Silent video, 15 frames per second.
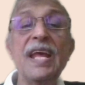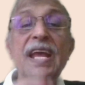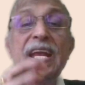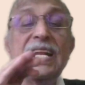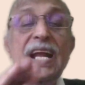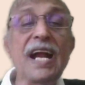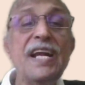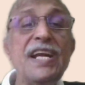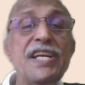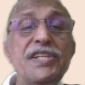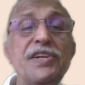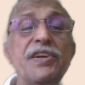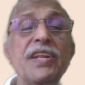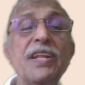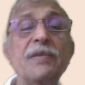In
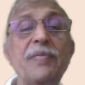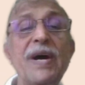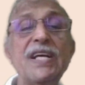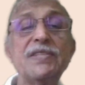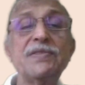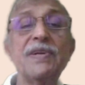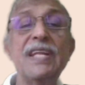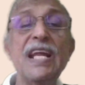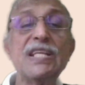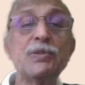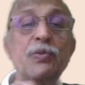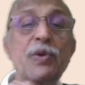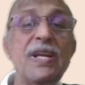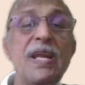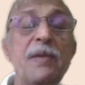addition to the password, there is
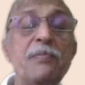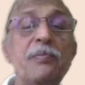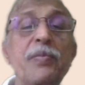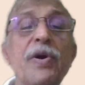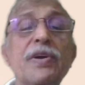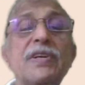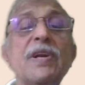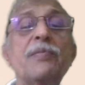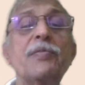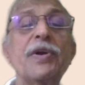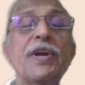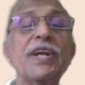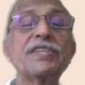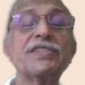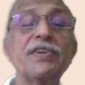one important
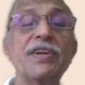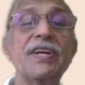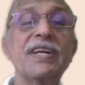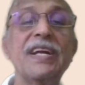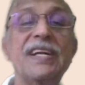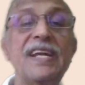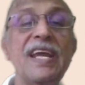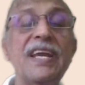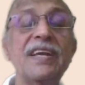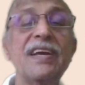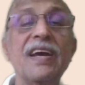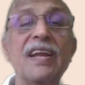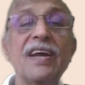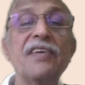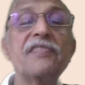protection you can take
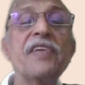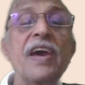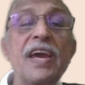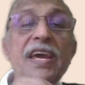care of